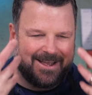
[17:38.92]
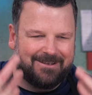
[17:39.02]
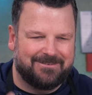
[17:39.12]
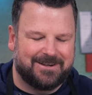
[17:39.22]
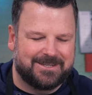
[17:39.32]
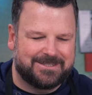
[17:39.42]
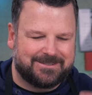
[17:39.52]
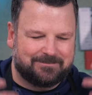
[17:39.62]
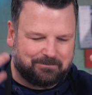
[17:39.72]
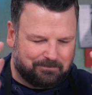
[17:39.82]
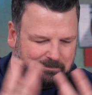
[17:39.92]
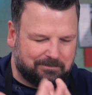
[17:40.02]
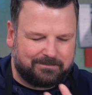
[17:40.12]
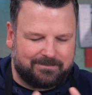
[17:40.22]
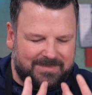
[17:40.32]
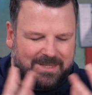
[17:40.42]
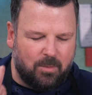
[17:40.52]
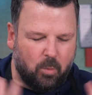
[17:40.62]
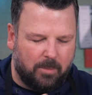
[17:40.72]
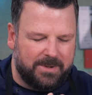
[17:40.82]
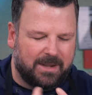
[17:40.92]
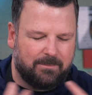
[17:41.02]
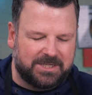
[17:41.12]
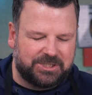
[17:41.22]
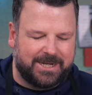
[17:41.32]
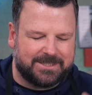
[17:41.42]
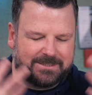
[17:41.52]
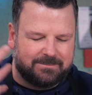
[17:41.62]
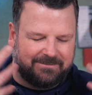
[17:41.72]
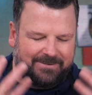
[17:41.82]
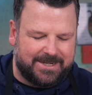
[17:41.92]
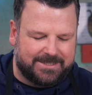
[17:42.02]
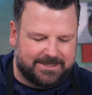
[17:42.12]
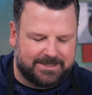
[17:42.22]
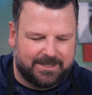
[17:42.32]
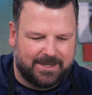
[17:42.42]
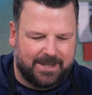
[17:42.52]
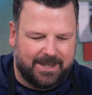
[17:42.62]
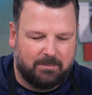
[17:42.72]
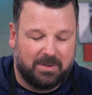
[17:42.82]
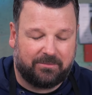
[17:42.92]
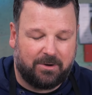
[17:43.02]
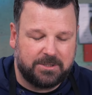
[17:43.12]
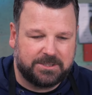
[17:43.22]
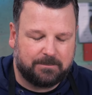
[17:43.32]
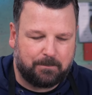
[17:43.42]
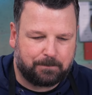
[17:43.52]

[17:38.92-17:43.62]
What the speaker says: feel it warming up my chest, my face, my throat.